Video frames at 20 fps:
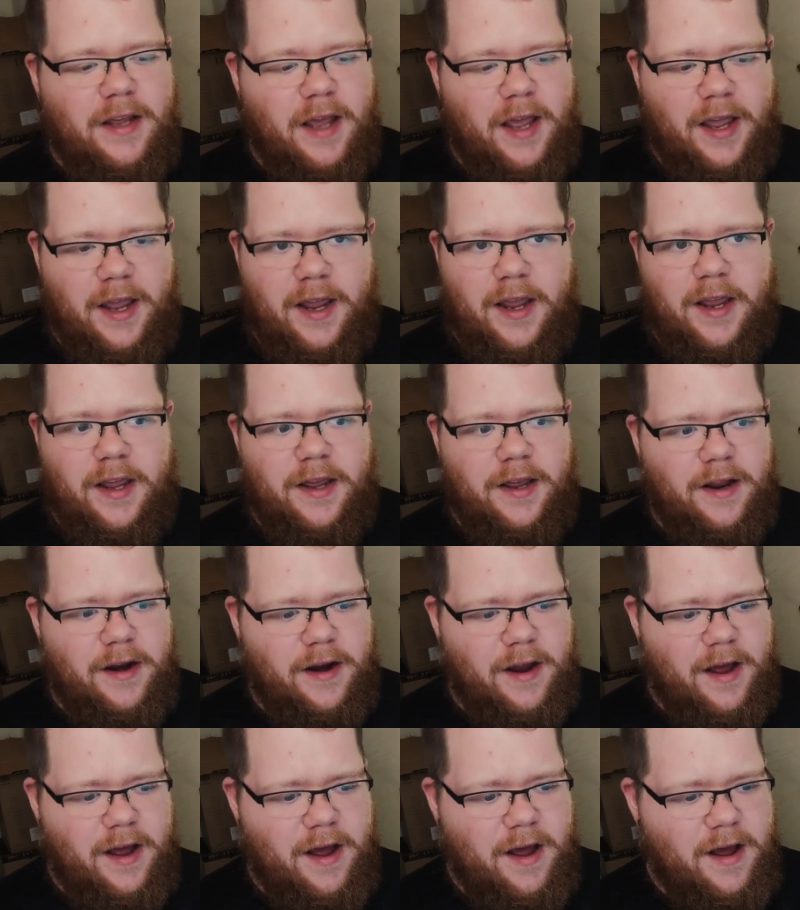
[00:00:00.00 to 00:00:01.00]

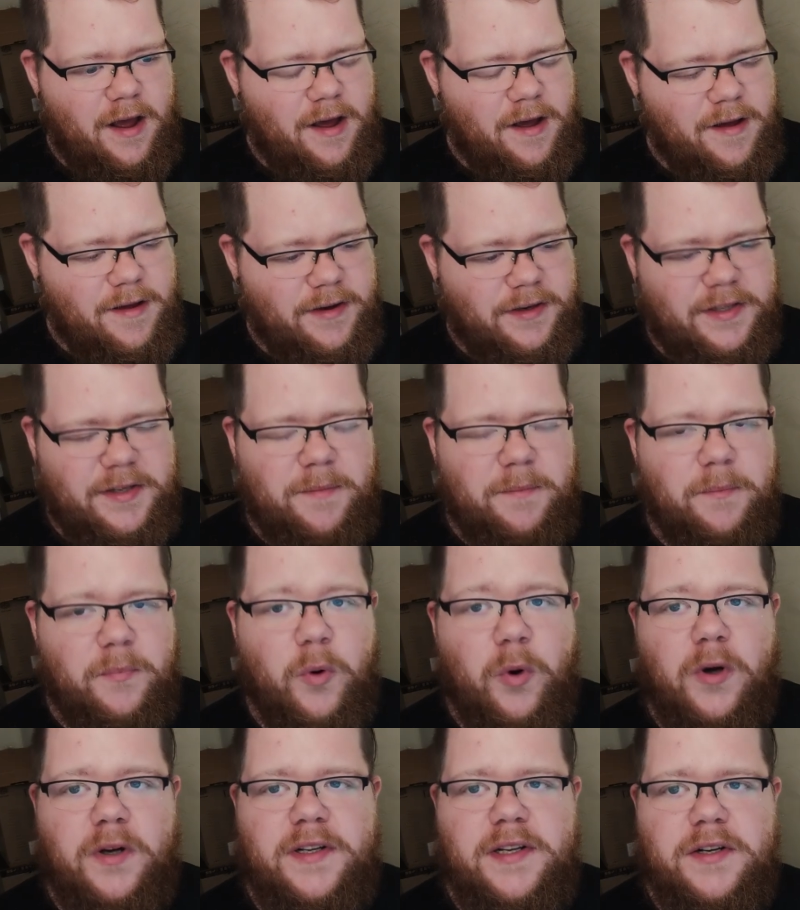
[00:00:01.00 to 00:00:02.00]
and uh, some
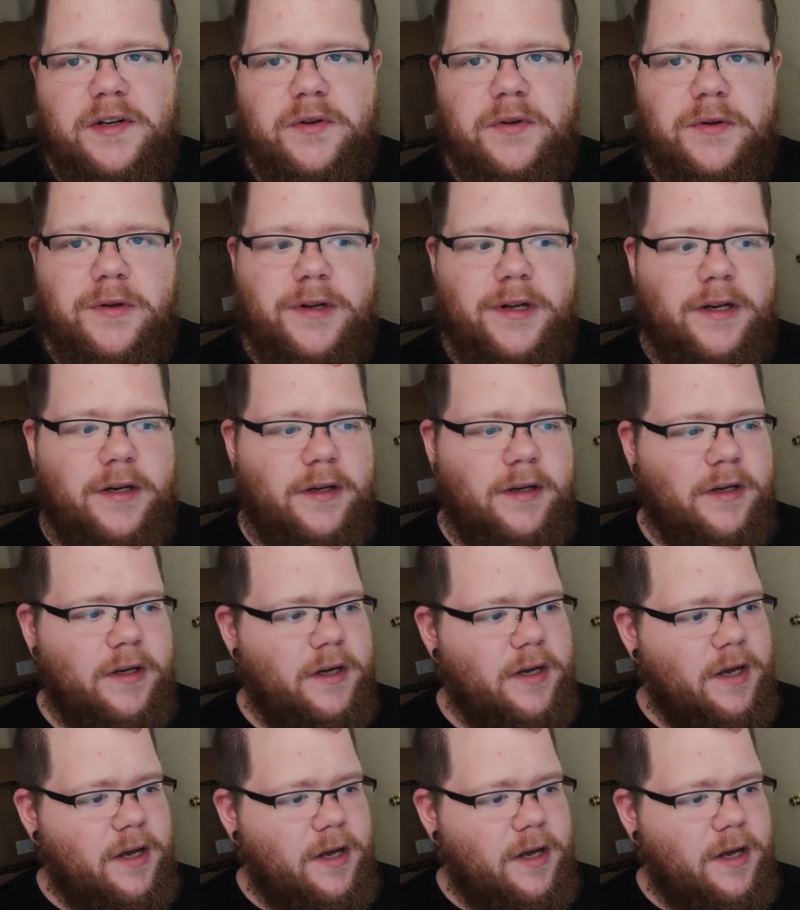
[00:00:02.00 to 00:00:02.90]
pork tenderloin.